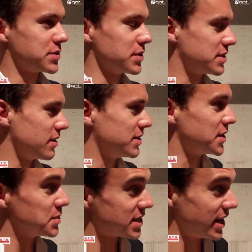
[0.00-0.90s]
was
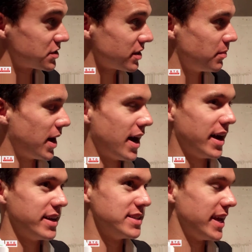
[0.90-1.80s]
substantially
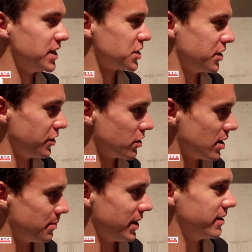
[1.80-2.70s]
behind Asia and
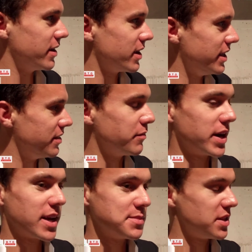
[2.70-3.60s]
Europe when
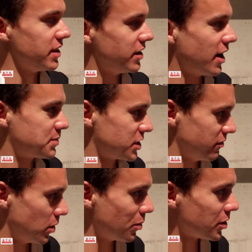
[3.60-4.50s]
it comes to the adoption
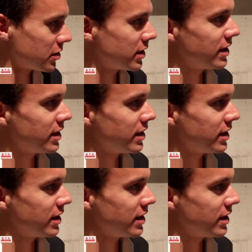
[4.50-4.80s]
of mobile,